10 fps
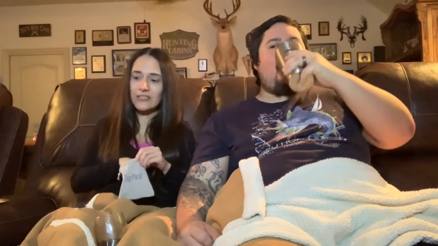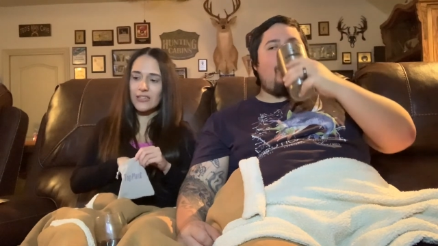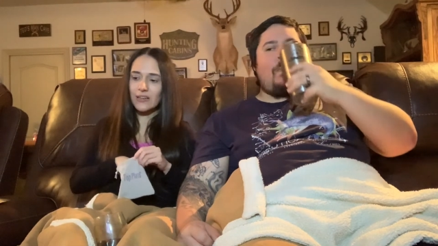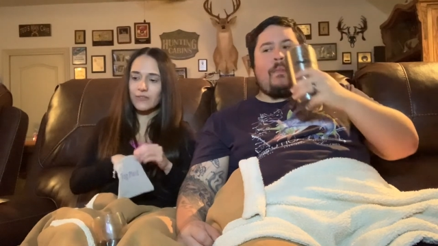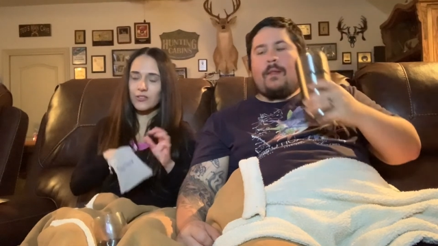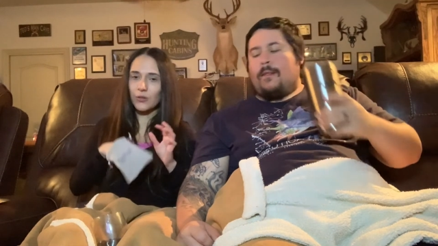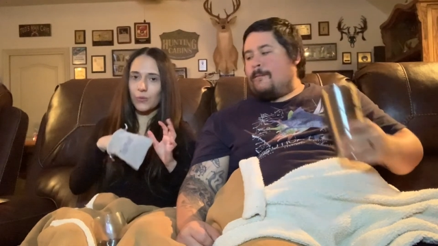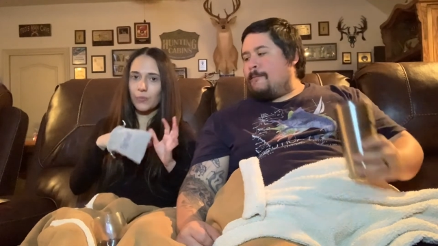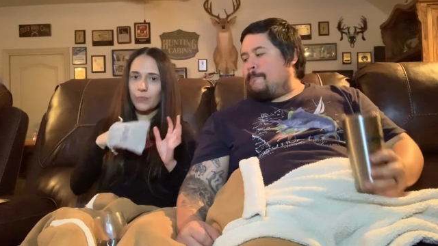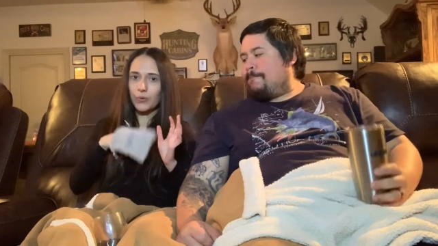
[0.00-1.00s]
Speaker 1: stuff. So
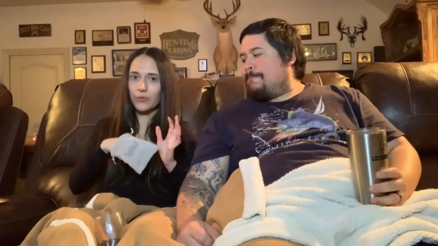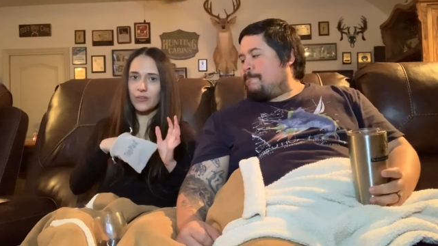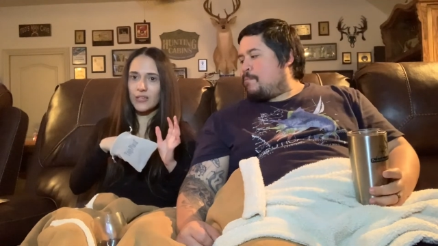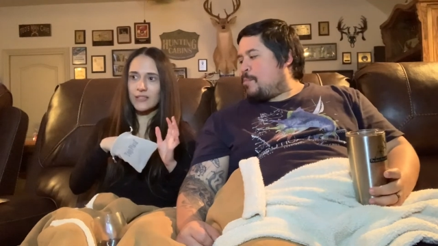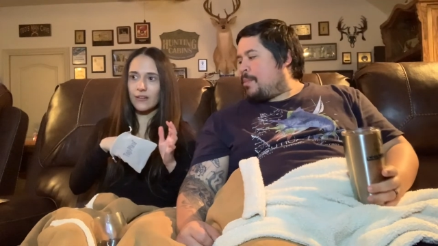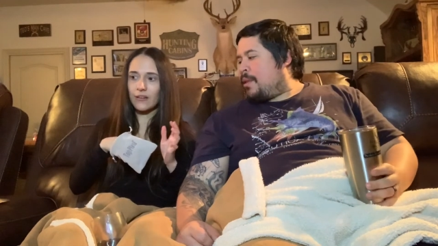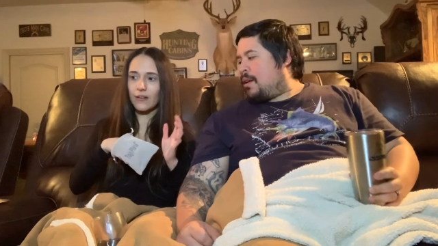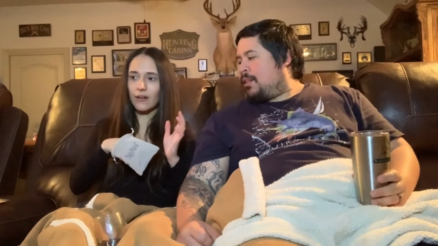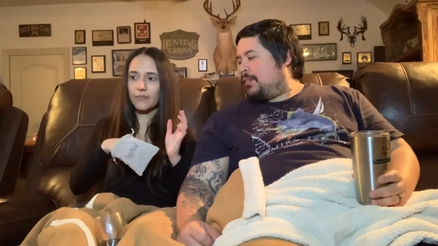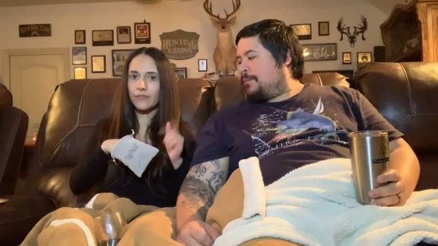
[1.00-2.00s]
both of these I got off
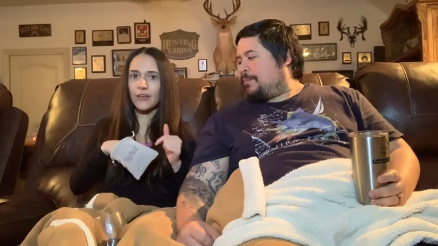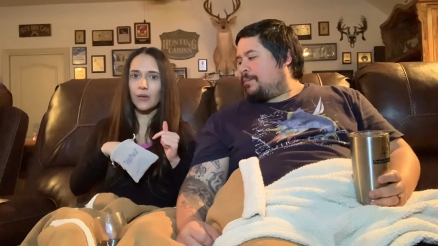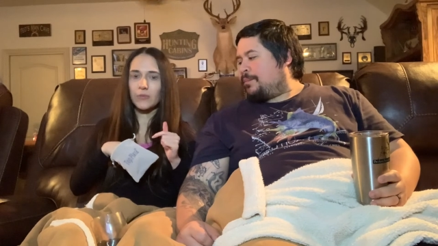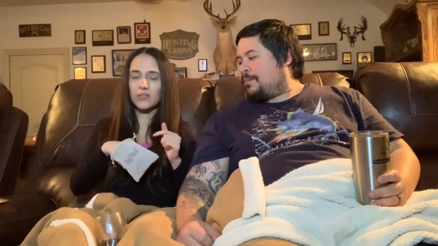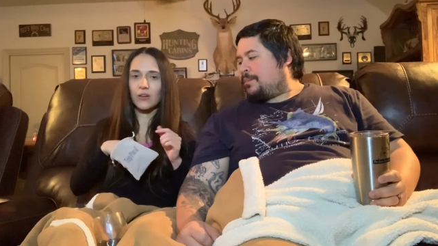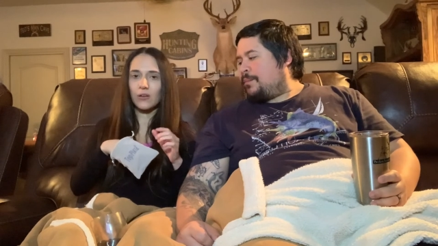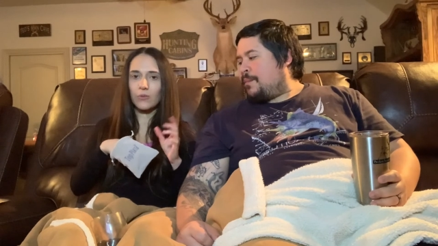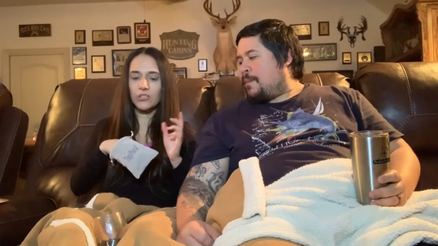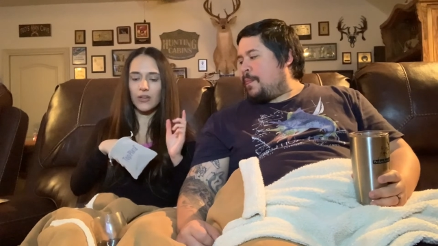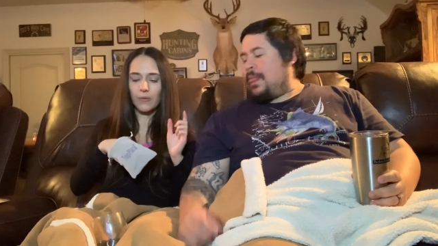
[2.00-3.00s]
of Amazon, which
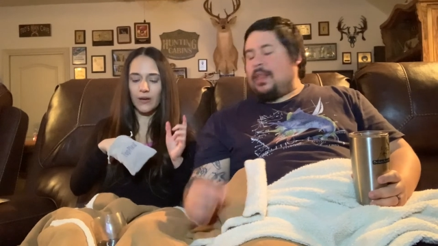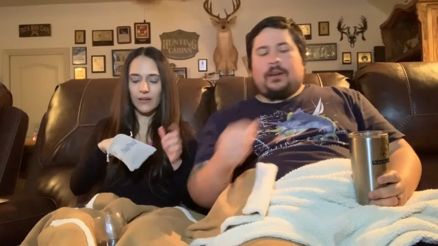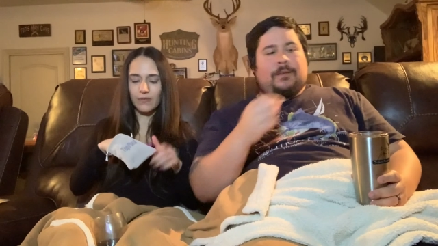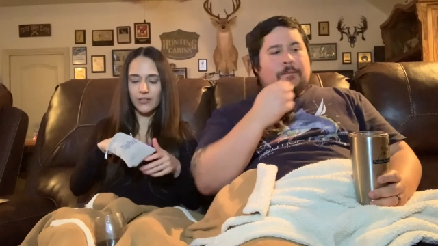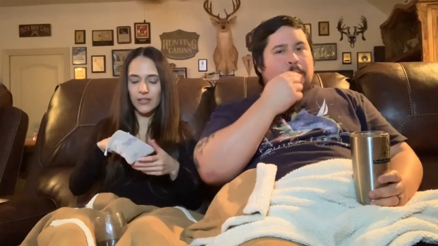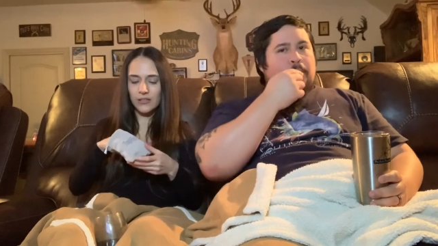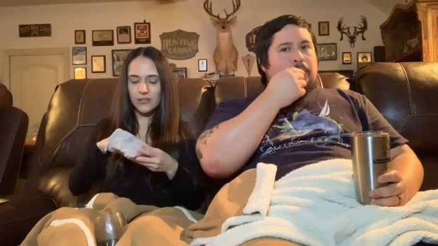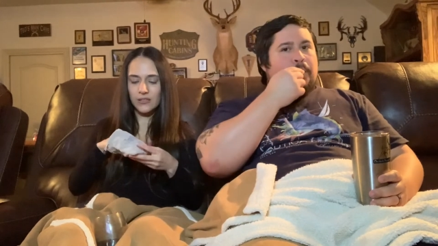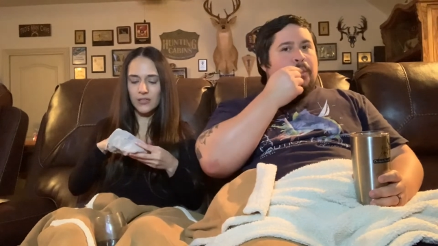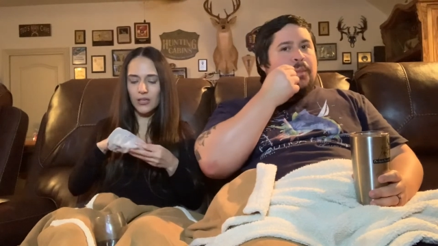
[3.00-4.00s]
I will have linked
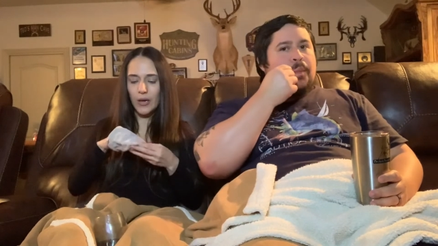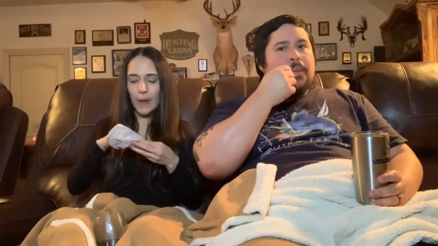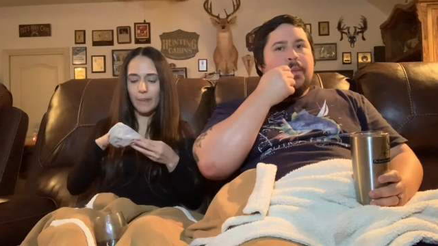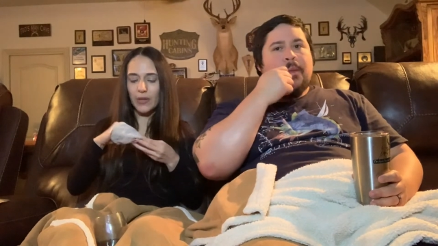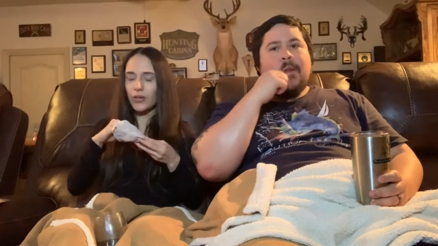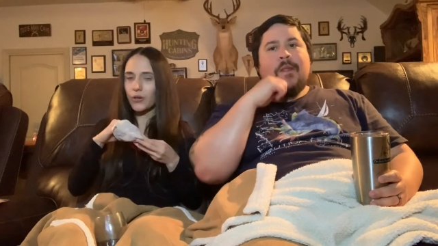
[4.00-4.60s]
below.